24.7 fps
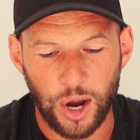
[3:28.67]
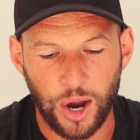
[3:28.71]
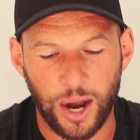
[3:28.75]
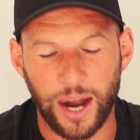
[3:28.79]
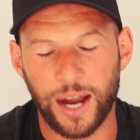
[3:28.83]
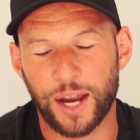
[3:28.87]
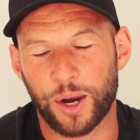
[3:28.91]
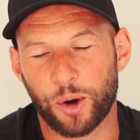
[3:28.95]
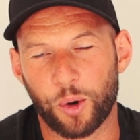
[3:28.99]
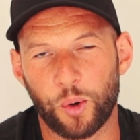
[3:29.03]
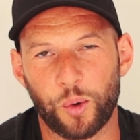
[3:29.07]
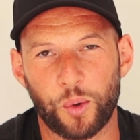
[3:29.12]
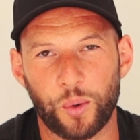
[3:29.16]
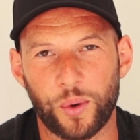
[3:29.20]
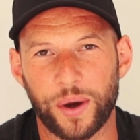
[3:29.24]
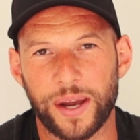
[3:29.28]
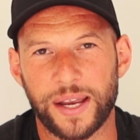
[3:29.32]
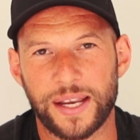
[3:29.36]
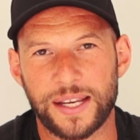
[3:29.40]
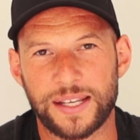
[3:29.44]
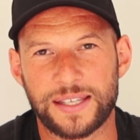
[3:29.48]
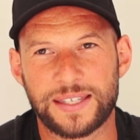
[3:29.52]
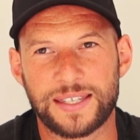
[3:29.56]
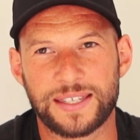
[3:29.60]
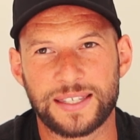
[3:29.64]
I
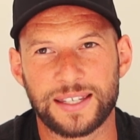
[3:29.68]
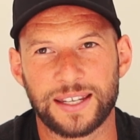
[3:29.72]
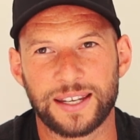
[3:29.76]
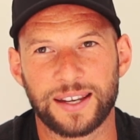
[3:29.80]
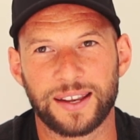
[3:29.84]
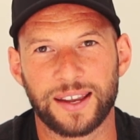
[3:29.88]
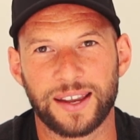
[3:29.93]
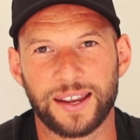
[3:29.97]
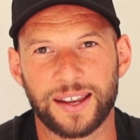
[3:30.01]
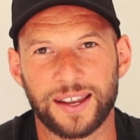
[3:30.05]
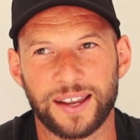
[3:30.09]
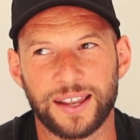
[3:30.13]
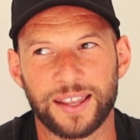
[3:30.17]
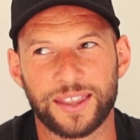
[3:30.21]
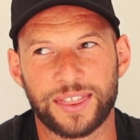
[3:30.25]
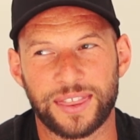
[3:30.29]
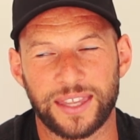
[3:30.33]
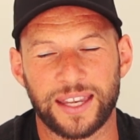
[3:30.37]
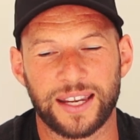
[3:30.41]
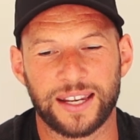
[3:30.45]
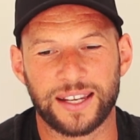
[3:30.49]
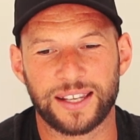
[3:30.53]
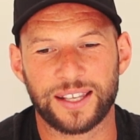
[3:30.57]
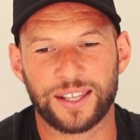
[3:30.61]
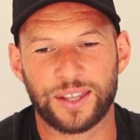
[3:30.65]
always
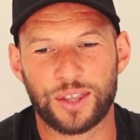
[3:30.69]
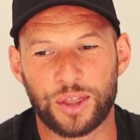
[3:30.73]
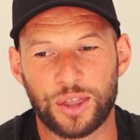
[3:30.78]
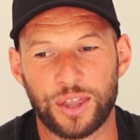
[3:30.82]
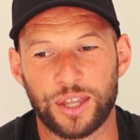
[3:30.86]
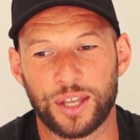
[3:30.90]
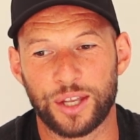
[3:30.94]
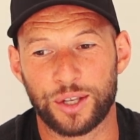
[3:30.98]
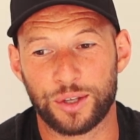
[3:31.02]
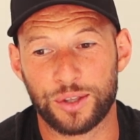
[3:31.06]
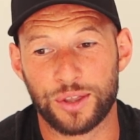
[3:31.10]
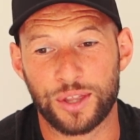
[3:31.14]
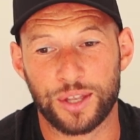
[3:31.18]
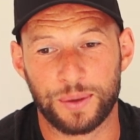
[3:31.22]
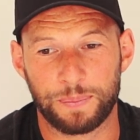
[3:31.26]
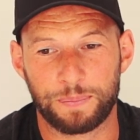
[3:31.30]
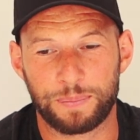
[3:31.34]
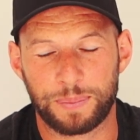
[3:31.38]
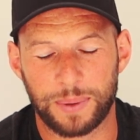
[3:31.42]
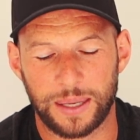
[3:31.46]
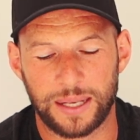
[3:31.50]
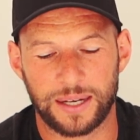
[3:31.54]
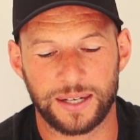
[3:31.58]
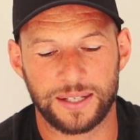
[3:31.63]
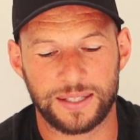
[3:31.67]
think that the
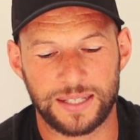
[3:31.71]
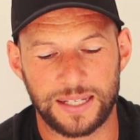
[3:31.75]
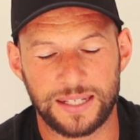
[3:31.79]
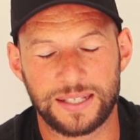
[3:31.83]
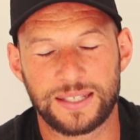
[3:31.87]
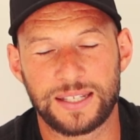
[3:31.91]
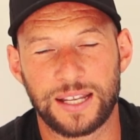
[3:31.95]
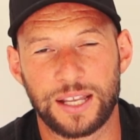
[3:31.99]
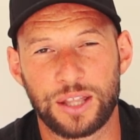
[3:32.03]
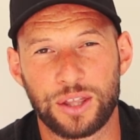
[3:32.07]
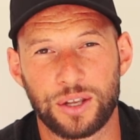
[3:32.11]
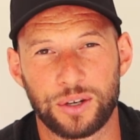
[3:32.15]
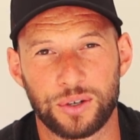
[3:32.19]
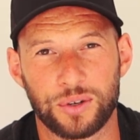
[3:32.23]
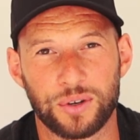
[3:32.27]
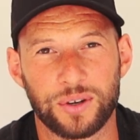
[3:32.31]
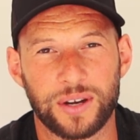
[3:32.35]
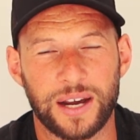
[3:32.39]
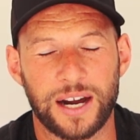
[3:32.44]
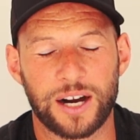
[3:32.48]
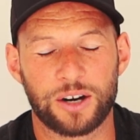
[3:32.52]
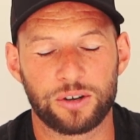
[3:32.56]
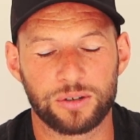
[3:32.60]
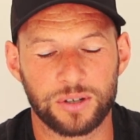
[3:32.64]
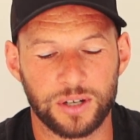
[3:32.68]
beta testing, the
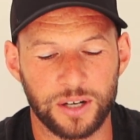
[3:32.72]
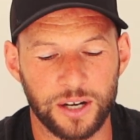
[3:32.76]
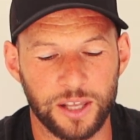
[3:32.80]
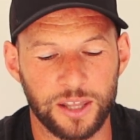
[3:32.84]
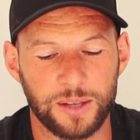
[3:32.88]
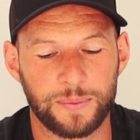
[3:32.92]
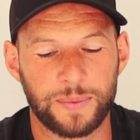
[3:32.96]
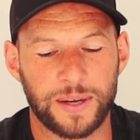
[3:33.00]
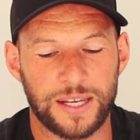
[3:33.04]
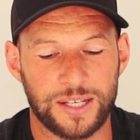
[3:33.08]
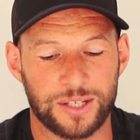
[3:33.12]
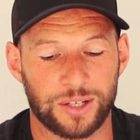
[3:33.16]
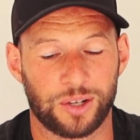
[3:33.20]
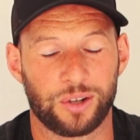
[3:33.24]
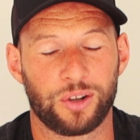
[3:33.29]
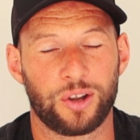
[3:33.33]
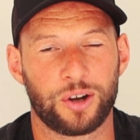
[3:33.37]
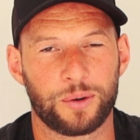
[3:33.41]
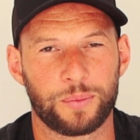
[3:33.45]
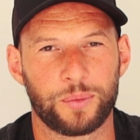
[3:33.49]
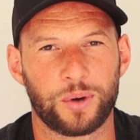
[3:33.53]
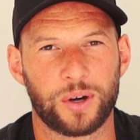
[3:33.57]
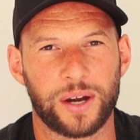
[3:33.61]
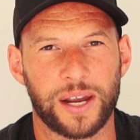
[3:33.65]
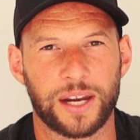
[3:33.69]
new algorithm, is a
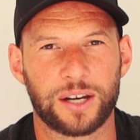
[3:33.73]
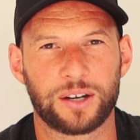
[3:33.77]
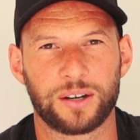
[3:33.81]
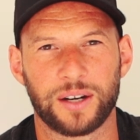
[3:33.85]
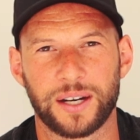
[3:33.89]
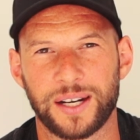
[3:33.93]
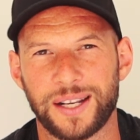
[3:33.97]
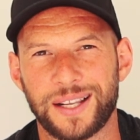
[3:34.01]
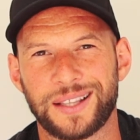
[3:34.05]
lot more accurate.